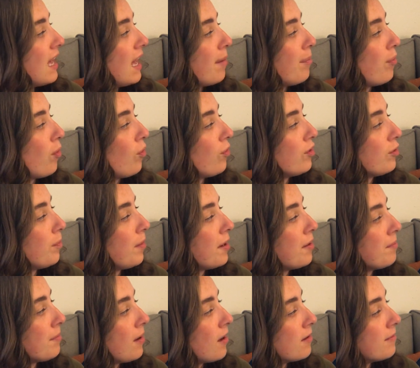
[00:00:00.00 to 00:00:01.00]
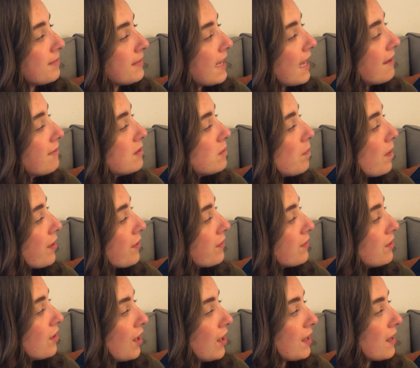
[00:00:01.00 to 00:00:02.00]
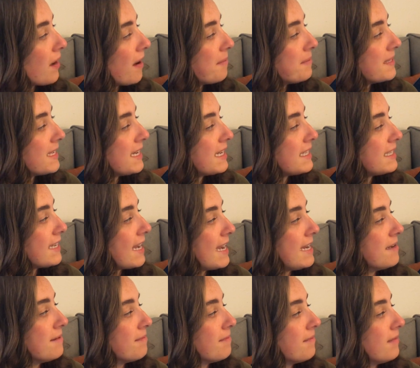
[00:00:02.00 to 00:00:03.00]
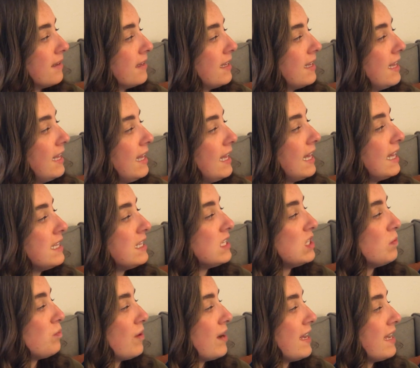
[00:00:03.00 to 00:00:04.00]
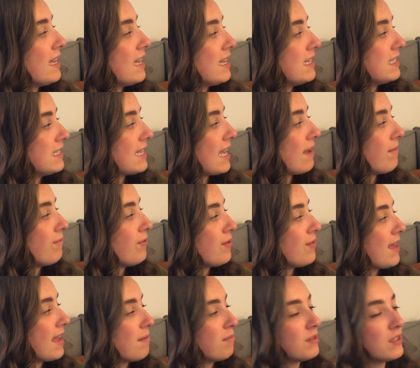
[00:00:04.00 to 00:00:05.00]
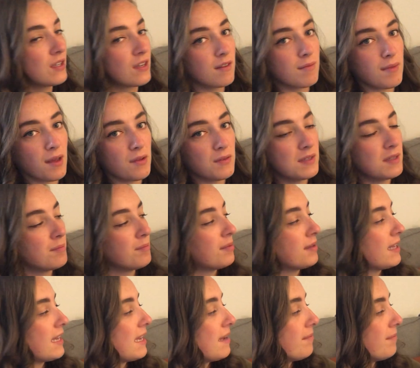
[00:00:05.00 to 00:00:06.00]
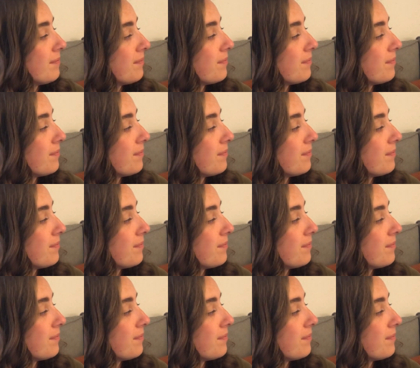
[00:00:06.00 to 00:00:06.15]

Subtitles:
A polar bear mom gives birth to her cubs in a den. In the spring, it's time for them to come out and play.